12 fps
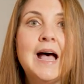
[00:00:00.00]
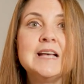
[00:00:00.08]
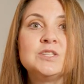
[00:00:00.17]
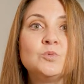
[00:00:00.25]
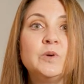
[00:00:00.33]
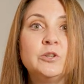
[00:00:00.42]

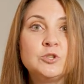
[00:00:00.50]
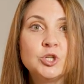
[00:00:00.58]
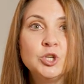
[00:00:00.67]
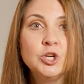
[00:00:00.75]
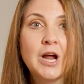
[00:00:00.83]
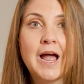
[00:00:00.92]
As a
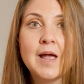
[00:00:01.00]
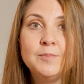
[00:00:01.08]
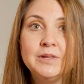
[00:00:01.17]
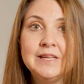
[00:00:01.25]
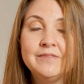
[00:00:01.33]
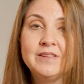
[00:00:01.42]
realtor, I
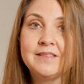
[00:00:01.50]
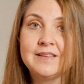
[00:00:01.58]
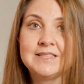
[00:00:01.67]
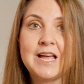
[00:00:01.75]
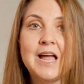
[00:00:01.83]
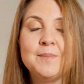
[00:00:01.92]
believe that
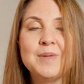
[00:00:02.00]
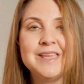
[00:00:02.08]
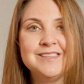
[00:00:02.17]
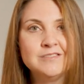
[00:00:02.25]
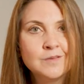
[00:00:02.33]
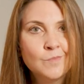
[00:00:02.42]
the time
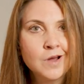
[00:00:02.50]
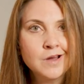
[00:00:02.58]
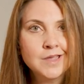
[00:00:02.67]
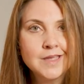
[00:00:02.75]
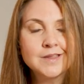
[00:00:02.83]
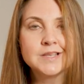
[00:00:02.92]
in the
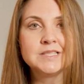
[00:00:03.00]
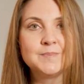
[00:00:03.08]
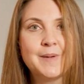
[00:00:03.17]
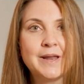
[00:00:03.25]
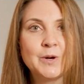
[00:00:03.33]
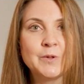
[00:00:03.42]
market is
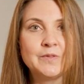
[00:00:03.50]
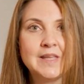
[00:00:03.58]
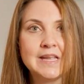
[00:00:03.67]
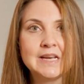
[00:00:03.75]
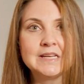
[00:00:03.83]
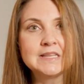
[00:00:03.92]
better
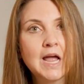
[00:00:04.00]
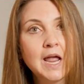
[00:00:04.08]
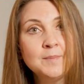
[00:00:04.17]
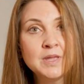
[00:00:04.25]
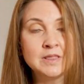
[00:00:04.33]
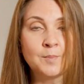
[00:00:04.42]
than
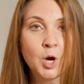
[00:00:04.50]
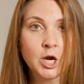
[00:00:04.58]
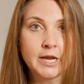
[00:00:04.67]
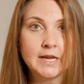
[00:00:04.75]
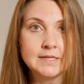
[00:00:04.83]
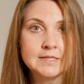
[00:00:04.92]
timing the
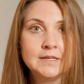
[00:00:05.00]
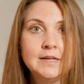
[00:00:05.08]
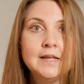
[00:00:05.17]
market.